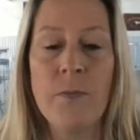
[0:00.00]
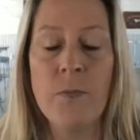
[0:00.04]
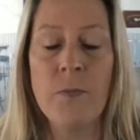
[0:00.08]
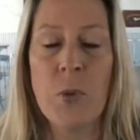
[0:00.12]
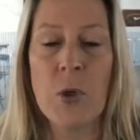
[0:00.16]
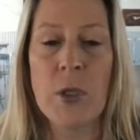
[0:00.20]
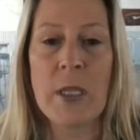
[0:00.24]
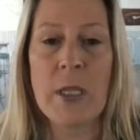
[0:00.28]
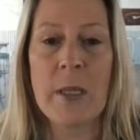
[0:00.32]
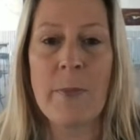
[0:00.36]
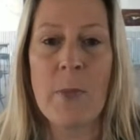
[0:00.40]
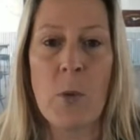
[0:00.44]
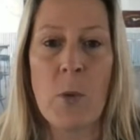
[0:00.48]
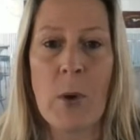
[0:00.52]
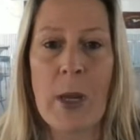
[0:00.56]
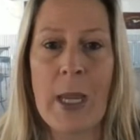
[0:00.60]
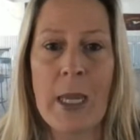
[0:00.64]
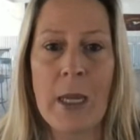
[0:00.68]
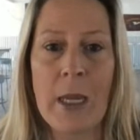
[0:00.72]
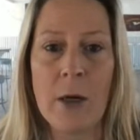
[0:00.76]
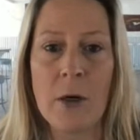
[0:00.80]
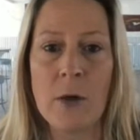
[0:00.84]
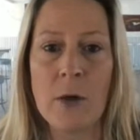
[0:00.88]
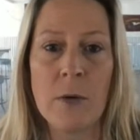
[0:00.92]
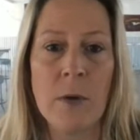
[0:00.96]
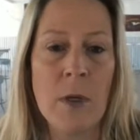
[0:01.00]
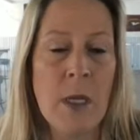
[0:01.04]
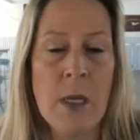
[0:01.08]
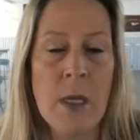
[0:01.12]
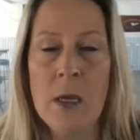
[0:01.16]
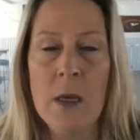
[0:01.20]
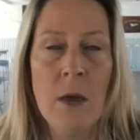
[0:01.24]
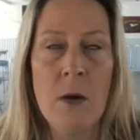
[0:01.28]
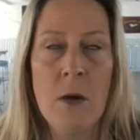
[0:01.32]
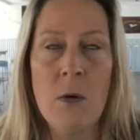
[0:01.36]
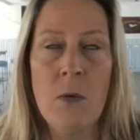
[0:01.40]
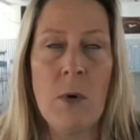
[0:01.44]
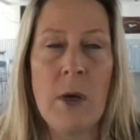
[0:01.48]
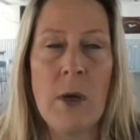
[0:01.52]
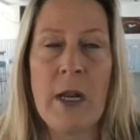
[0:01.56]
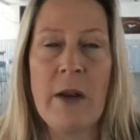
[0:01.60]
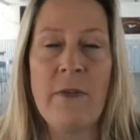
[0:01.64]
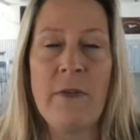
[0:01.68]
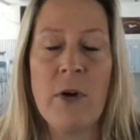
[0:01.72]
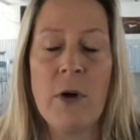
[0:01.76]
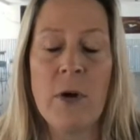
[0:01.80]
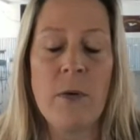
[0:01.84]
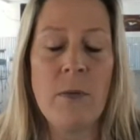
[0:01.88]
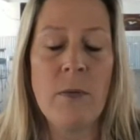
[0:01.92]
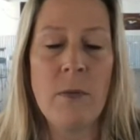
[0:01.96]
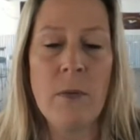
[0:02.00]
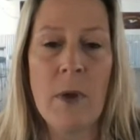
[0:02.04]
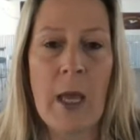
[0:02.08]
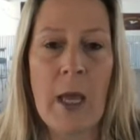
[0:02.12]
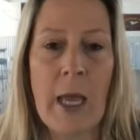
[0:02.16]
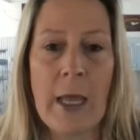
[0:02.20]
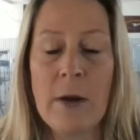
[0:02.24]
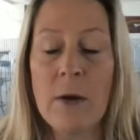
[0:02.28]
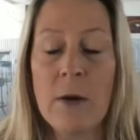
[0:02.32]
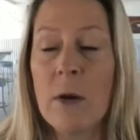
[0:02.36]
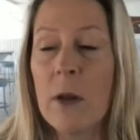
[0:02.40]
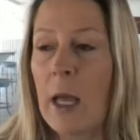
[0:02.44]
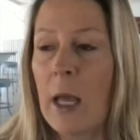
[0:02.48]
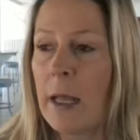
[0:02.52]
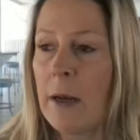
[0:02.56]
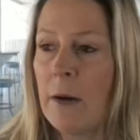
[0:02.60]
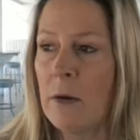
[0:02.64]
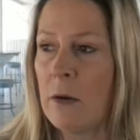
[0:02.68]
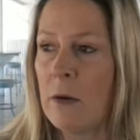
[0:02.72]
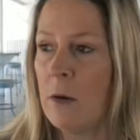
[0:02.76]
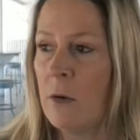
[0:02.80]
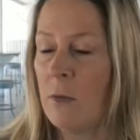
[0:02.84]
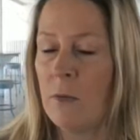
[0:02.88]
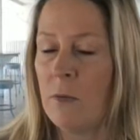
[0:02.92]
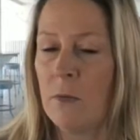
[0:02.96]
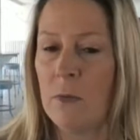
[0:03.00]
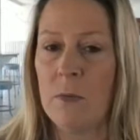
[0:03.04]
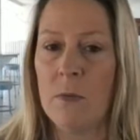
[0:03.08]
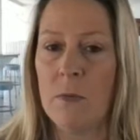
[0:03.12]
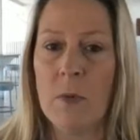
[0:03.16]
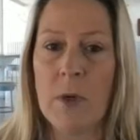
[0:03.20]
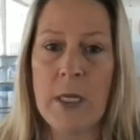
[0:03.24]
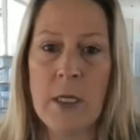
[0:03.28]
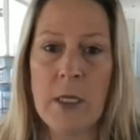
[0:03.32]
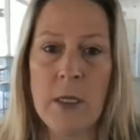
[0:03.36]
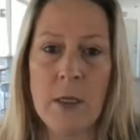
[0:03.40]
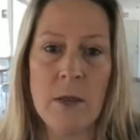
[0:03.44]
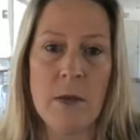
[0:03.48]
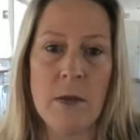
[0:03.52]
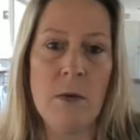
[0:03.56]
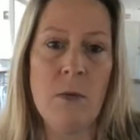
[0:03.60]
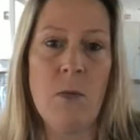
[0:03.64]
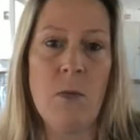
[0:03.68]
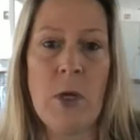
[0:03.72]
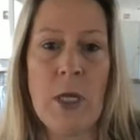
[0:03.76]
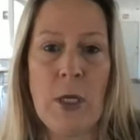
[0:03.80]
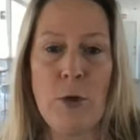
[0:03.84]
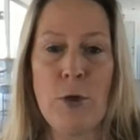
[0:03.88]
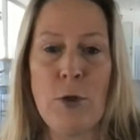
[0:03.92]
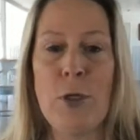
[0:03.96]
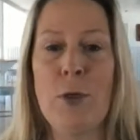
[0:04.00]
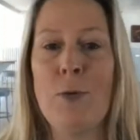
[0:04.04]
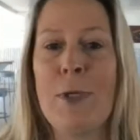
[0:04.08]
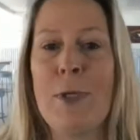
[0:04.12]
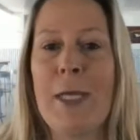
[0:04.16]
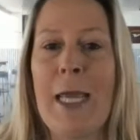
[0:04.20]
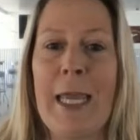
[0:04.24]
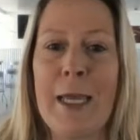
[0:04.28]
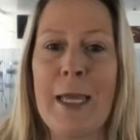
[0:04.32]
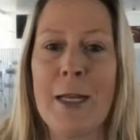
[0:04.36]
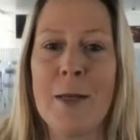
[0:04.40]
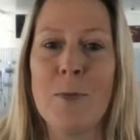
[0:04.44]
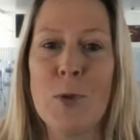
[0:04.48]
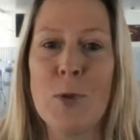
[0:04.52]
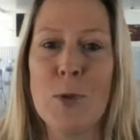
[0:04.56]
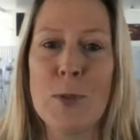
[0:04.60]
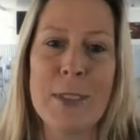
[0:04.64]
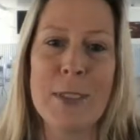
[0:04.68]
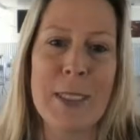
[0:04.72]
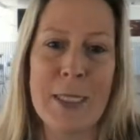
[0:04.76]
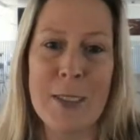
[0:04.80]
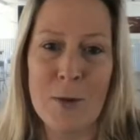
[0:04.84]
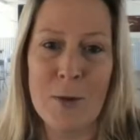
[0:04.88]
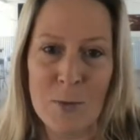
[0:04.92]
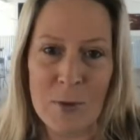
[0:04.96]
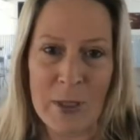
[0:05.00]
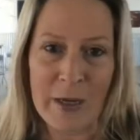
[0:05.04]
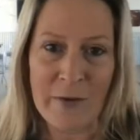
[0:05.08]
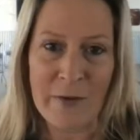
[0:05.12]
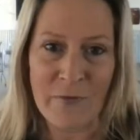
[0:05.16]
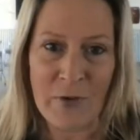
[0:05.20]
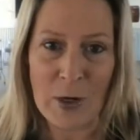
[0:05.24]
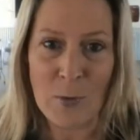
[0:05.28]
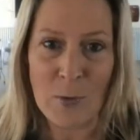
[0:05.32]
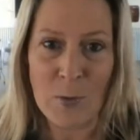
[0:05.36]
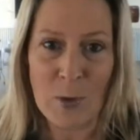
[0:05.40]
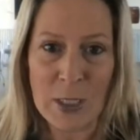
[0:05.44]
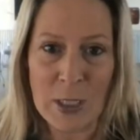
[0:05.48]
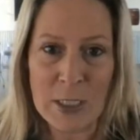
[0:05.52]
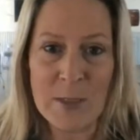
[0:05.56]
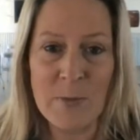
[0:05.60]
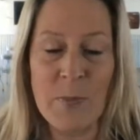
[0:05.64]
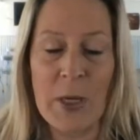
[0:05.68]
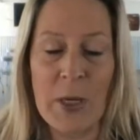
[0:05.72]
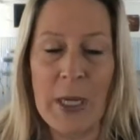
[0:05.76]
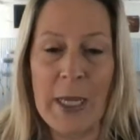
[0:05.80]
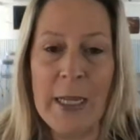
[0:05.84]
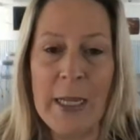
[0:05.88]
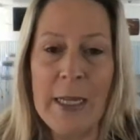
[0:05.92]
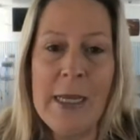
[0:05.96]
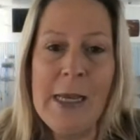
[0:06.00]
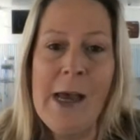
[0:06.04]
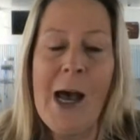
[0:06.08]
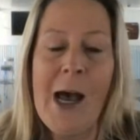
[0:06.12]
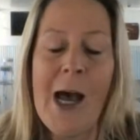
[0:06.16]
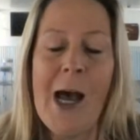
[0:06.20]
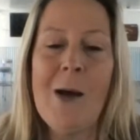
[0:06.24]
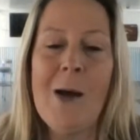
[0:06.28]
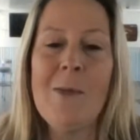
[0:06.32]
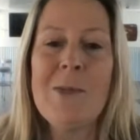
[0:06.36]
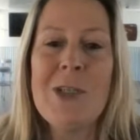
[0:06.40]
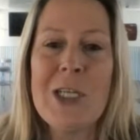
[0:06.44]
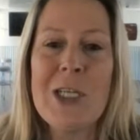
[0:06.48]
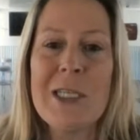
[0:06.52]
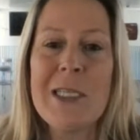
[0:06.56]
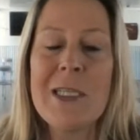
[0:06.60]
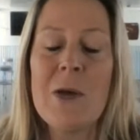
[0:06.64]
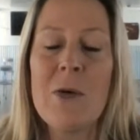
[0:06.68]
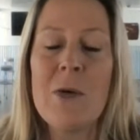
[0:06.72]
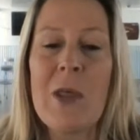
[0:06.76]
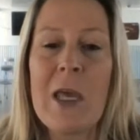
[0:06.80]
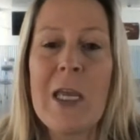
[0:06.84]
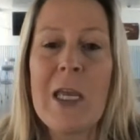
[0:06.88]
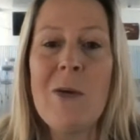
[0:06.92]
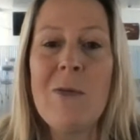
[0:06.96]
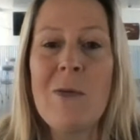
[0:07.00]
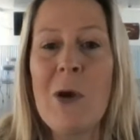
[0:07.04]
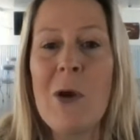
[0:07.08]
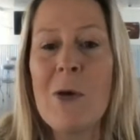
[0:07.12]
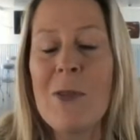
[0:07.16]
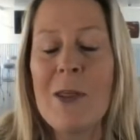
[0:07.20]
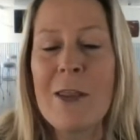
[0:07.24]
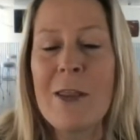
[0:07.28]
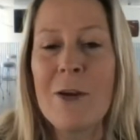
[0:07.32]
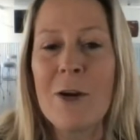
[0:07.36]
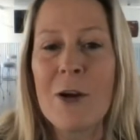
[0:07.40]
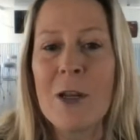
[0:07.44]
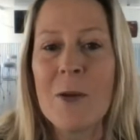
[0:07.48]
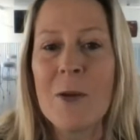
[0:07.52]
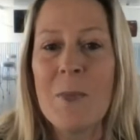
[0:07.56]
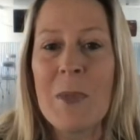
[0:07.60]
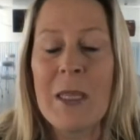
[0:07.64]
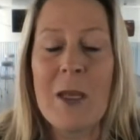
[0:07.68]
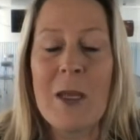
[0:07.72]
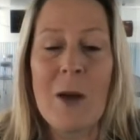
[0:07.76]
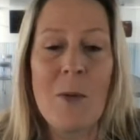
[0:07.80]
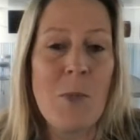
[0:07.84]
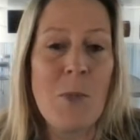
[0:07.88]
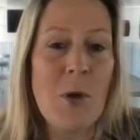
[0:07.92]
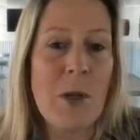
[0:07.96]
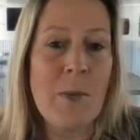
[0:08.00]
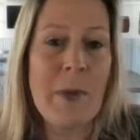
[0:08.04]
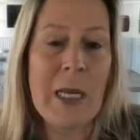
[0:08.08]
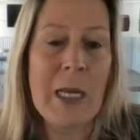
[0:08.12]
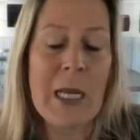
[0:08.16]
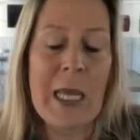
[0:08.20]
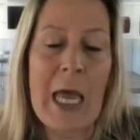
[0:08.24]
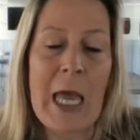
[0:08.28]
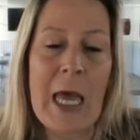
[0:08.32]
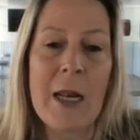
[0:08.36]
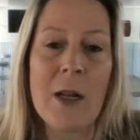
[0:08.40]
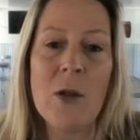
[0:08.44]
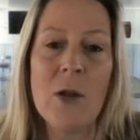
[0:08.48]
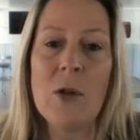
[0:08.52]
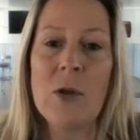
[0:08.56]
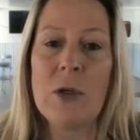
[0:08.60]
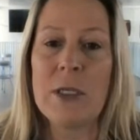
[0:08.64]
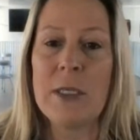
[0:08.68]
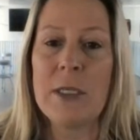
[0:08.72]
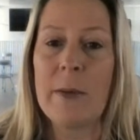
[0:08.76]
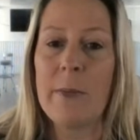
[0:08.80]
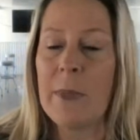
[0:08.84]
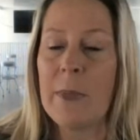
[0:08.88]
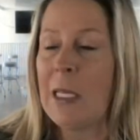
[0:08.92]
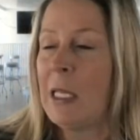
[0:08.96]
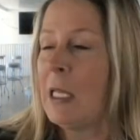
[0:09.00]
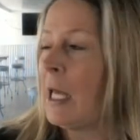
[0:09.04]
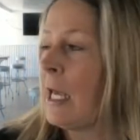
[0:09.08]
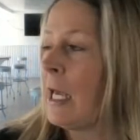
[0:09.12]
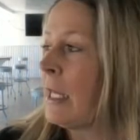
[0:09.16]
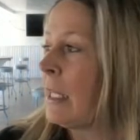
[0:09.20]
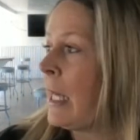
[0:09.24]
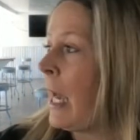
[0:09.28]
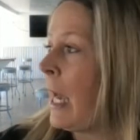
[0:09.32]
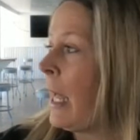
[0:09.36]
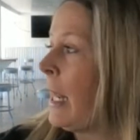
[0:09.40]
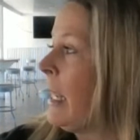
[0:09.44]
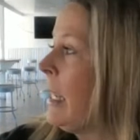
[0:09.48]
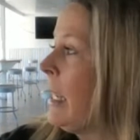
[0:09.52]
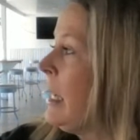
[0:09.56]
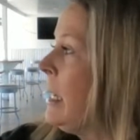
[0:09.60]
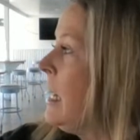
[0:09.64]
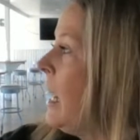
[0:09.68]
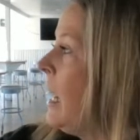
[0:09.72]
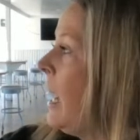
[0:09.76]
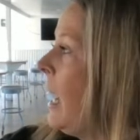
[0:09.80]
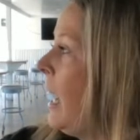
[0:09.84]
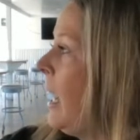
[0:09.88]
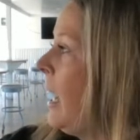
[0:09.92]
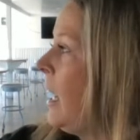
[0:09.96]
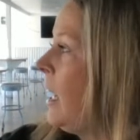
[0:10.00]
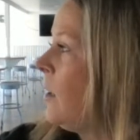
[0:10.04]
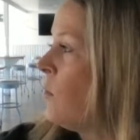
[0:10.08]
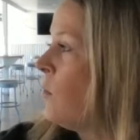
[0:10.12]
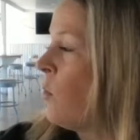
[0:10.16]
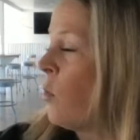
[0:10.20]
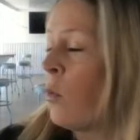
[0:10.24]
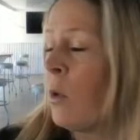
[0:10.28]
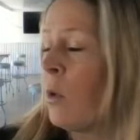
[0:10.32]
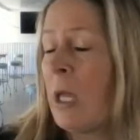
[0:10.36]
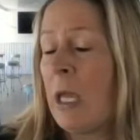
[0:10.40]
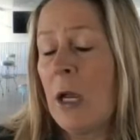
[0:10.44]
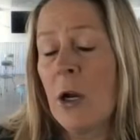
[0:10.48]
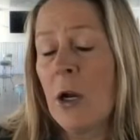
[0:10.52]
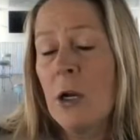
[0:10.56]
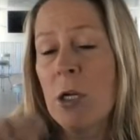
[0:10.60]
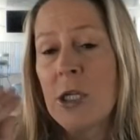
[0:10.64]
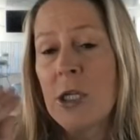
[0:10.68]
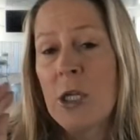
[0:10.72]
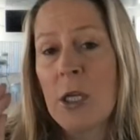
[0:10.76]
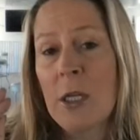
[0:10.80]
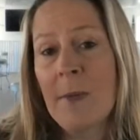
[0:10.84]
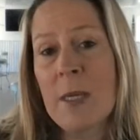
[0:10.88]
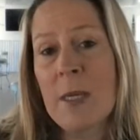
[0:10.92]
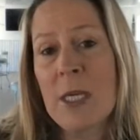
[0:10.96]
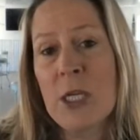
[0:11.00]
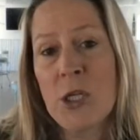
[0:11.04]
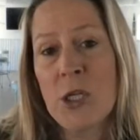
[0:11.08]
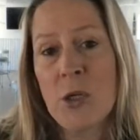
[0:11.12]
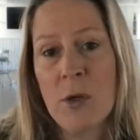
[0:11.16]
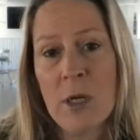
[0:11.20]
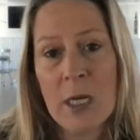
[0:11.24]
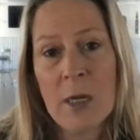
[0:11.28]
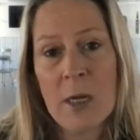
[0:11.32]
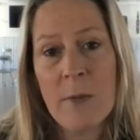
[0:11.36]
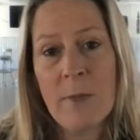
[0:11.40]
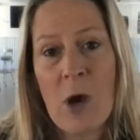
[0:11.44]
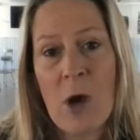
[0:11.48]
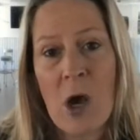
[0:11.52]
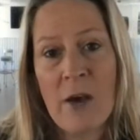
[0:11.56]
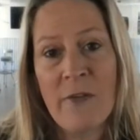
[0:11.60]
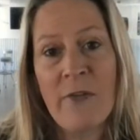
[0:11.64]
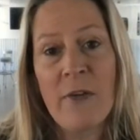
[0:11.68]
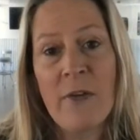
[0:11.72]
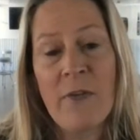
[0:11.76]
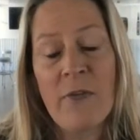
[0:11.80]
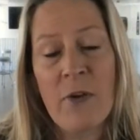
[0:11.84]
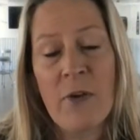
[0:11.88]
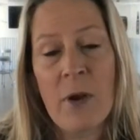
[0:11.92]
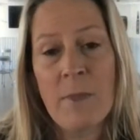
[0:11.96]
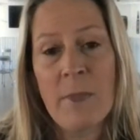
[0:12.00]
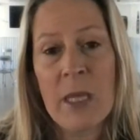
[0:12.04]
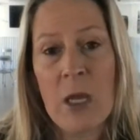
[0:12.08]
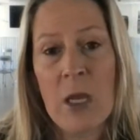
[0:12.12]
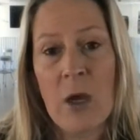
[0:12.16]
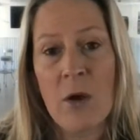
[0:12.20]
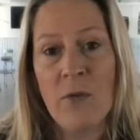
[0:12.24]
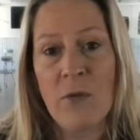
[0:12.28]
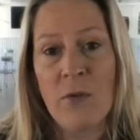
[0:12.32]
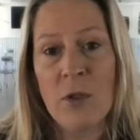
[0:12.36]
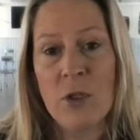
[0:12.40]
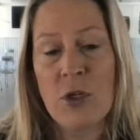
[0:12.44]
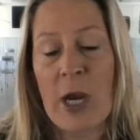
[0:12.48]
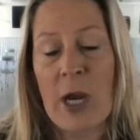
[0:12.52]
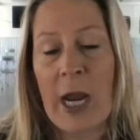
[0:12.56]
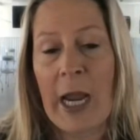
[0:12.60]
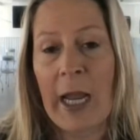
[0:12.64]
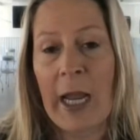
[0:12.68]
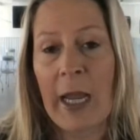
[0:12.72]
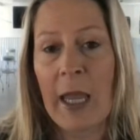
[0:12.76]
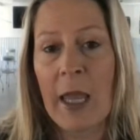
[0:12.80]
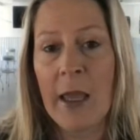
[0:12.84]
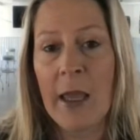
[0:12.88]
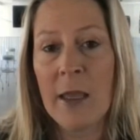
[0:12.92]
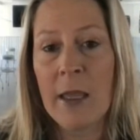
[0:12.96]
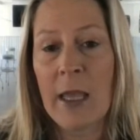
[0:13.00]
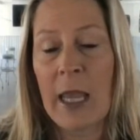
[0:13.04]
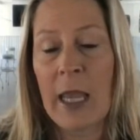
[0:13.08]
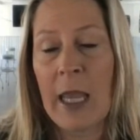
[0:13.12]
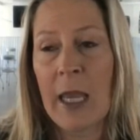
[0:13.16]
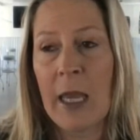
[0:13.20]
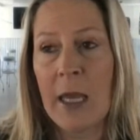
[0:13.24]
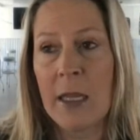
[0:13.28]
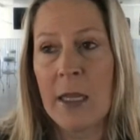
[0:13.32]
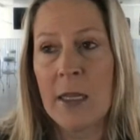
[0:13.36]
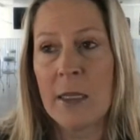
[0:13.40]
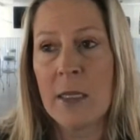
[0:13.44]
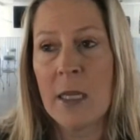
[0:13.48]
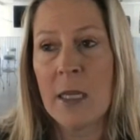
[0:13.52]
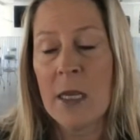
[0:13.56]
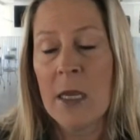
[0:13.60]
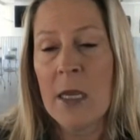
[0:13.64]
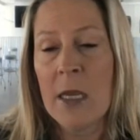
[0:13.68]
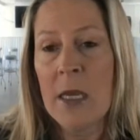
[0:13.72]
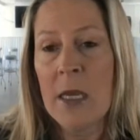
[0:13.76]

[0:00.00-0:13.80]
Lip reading: put them away or whatever. I don't know what you do to animals that don't like fireworks, but just so that you know that they're going to be there, put them in a kennel or something like that. We are going to be shooting them off from the oval track, and